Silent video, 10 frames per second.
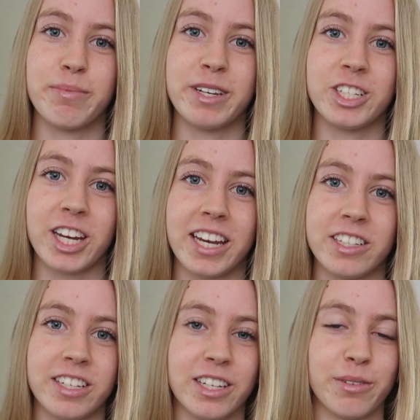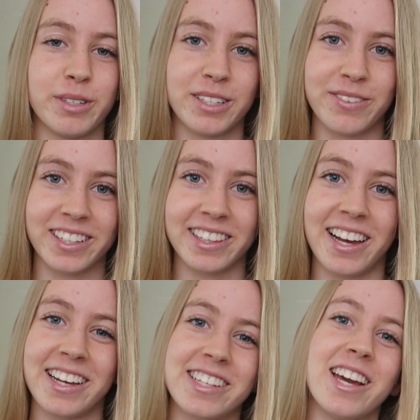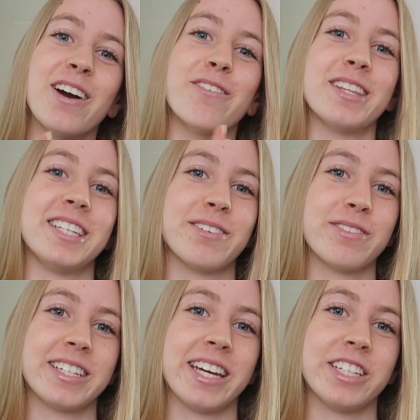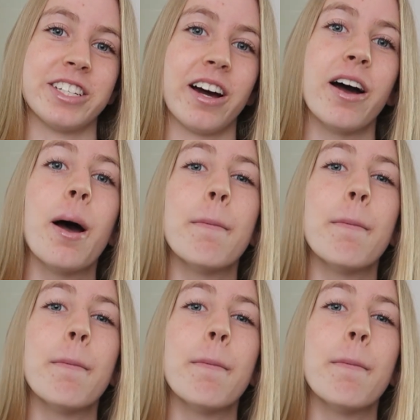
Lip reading: to be changed into a different class with a different teacher.